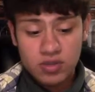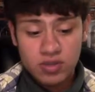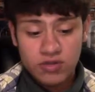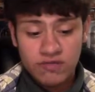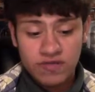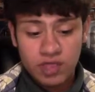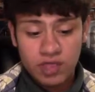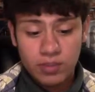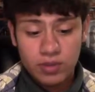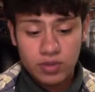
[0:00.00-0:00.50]
are
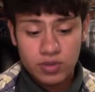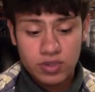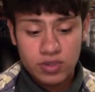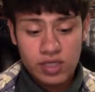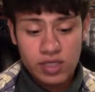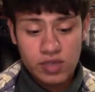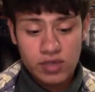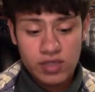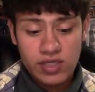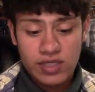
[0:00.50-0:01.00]
available
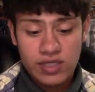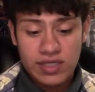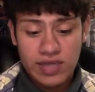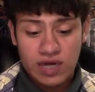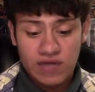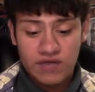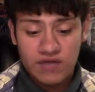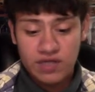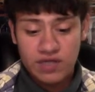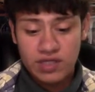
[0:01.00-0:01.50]
together in the
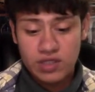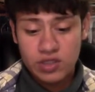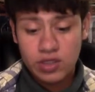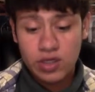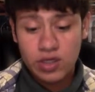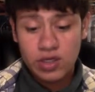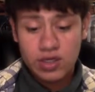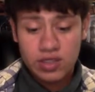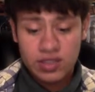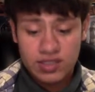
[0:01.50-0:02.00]
Alfred
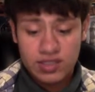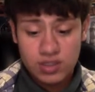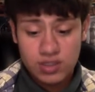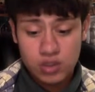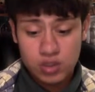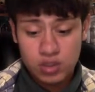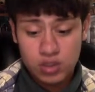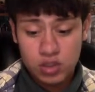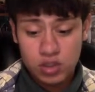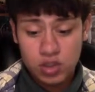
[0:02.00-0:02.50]
Hitchcock The
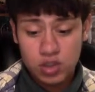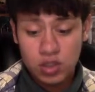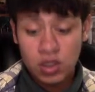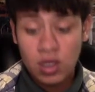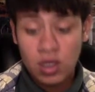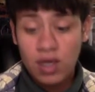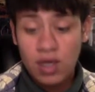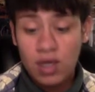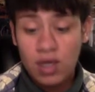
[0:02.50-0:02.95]
Essential Collection,